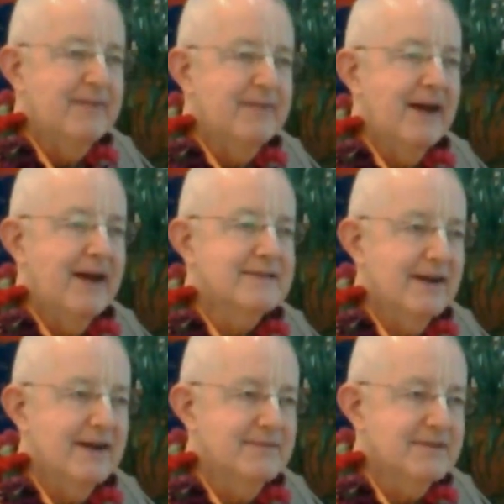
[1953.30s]
for my
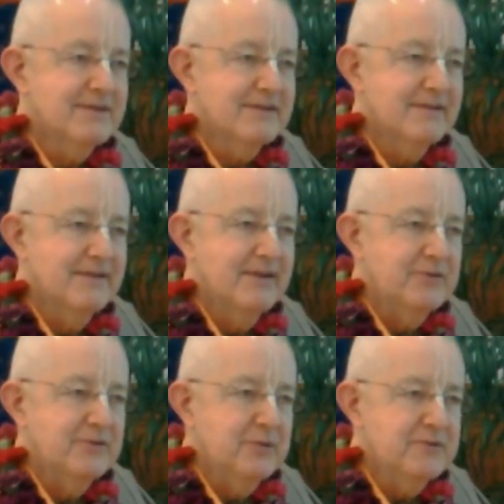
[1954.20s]
pastimes.
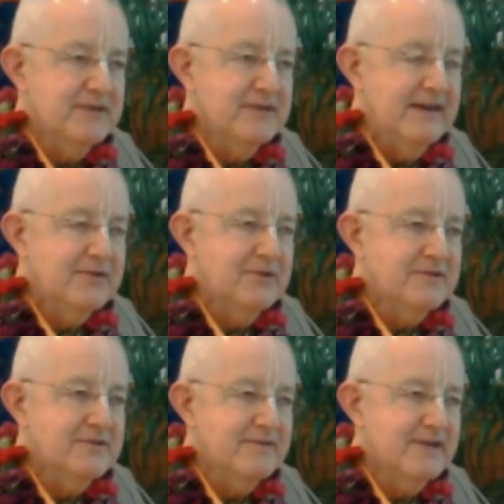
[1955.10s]
You will see
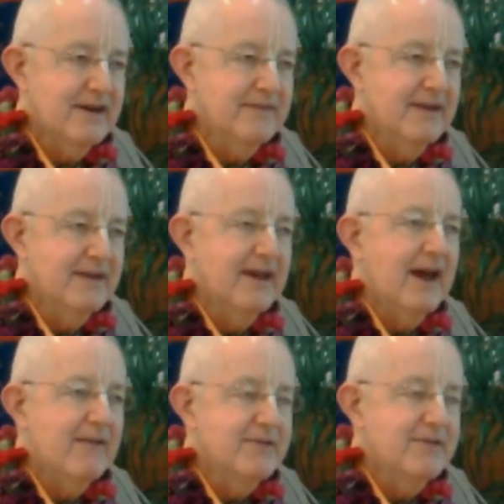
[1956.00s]
in course of time,
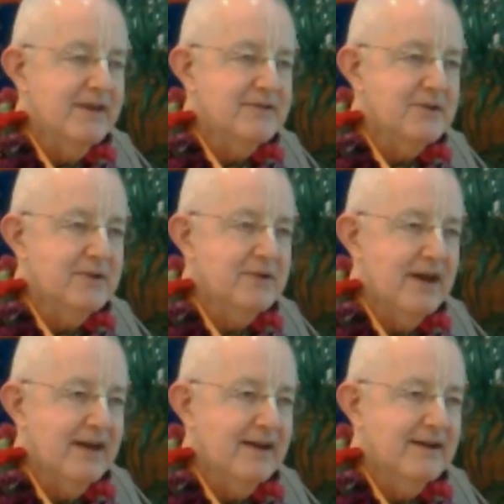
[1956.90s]
everything
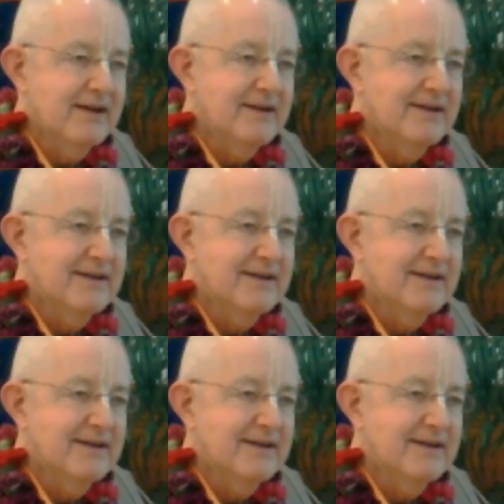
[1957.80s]
is okay.